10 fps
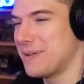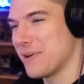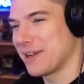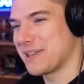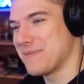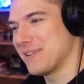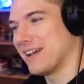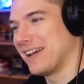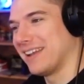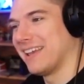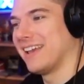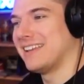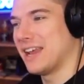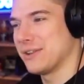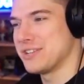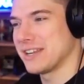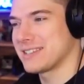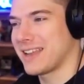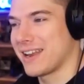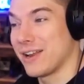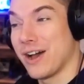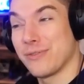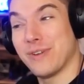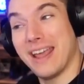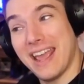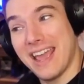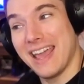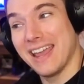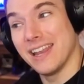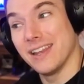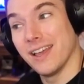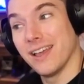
on keeping it on. Nanogenix signing off, and